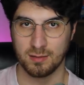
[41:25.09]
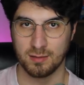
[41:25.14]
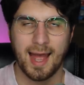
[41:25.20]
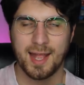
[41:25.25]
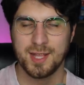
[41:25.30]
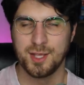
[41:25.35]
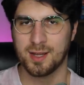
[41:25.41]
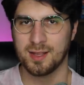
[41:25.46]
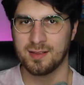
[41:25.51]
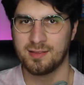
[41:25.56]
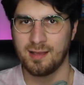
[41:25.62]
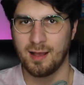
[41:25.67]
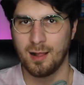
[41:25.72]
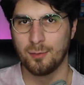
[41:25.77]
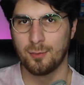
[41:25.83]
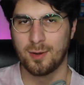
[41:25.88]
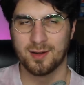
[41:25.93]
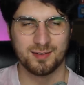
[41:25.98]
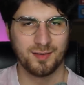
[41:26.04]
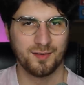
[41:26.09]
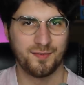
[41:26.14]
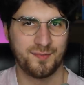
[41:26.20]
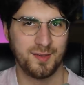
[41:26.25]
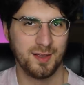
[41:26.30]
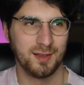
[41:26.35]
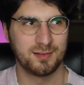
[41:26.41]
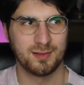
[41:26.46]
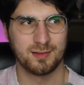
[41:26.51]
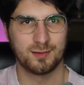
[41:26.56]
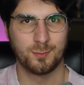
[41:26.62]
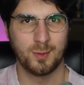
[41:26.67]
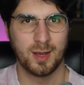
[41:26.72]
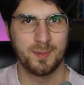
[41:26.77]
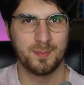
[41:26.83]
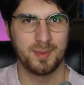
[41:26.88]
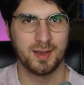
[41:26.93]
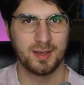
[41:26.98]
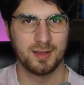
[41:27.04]
And you can tell Russell feels this
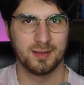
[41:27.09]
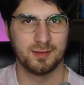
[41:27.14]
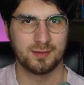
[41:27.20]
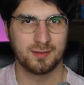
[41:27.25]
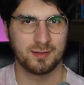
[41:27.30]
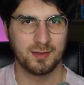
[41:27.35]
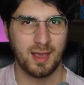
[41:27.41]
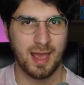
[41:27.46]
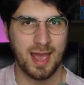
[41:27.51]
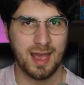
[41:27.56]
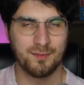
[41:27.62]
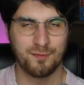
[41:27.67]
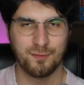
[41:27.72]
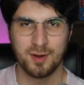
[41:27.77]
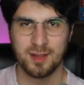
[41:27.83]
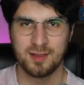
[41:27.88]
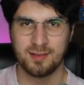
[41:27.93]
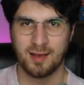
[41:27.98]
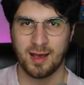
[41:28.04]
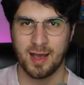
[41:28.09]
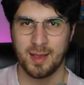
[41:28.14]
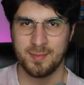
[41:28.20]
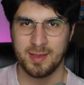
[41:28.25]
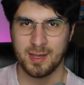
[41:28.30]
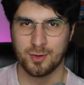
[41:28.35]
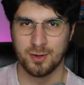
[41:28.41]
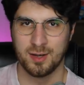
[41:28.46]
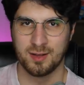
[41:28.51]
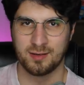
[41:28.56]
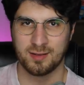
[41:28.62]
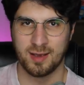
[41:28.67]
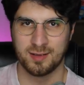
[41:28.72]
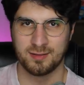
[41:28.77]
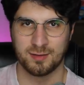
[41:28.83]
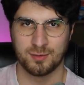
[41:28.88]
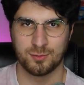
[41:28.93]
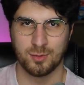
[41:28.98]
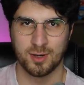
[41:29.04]
way because every time he
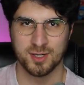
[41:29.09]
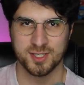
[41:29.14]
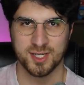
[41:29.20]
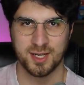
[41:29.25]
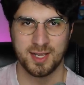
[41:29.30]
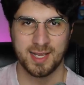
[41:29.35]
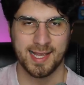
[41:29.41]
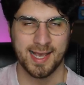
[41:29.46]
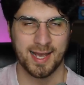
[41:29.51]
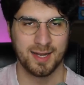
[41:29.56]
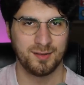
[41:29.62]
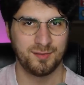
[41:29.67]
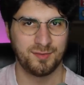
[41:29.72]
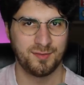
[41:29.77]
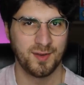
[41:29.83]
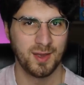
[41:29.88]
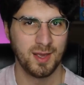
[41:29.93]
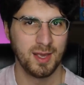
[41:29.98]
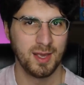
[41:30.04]
criticizes Russia, he kind of